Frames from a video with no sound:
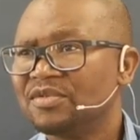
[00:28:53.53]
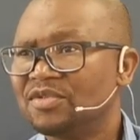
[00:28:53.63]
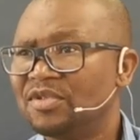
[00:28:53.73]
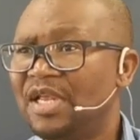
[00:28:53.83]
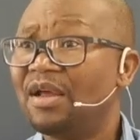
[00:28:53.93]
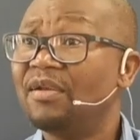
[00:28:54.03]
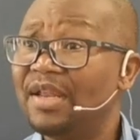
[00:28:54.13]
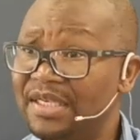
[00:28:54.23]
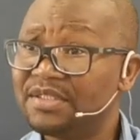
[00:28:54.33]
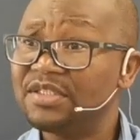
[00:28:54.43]
to now
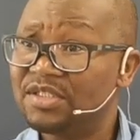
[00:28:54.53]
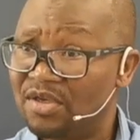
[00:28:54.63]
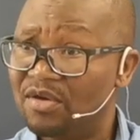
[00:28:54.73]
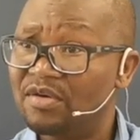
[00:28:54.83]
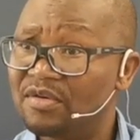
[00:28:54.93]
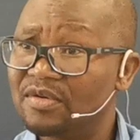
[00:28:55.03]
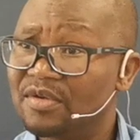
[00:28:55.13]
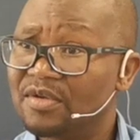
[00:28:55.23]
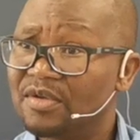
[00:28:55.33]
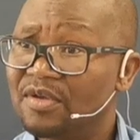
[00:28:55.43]
let it go?
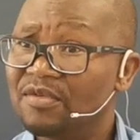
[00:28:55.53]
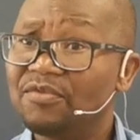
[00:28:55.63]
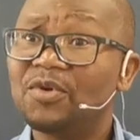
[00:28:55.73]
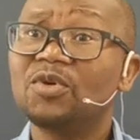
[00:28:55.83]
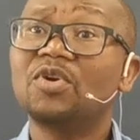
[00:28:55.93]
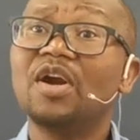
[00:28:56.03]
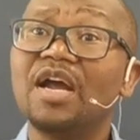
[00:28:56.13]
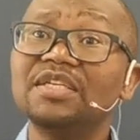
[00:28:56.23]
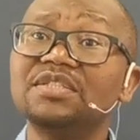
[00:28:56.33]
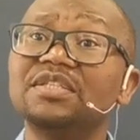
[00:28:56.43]
For
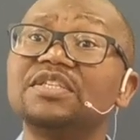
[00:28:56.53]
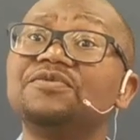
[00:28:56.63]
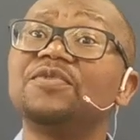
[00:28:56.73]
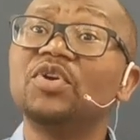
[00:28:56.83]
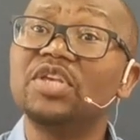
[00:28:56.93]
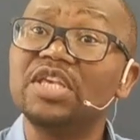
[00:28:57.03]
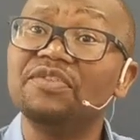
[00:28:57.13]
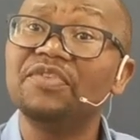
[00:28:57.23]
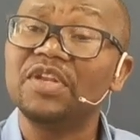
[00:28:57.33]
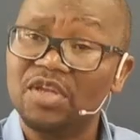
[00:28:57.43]
Christ has
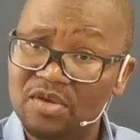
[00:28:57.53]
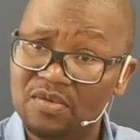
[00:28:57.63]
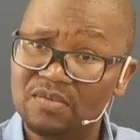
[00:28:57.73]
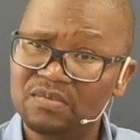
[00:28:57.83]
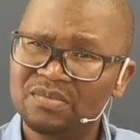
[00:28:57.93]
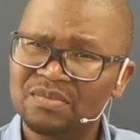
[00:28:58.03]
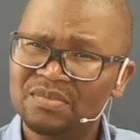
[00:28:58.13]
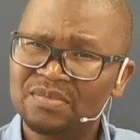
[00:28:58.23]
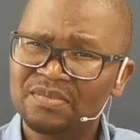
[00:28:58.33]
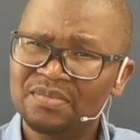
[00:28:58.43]
forgiven you.
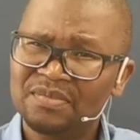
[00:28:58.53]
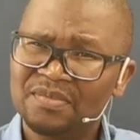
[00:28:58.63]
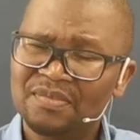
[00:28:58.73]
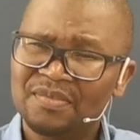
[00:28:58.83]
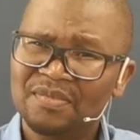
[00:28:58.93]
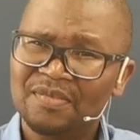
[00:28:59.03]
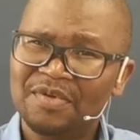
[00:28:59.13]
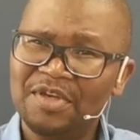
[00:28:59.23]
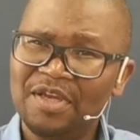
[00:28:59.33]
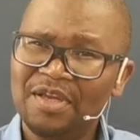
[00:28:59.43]

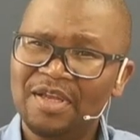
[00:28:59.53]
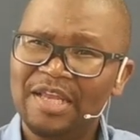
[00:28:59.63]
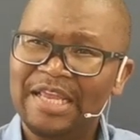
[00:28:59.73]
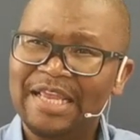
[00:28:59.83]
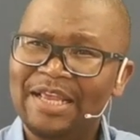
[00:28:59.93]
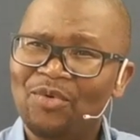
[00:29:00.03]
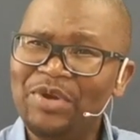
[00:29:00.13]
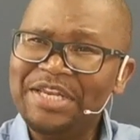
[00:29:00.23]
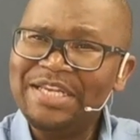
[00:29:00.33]
You know, we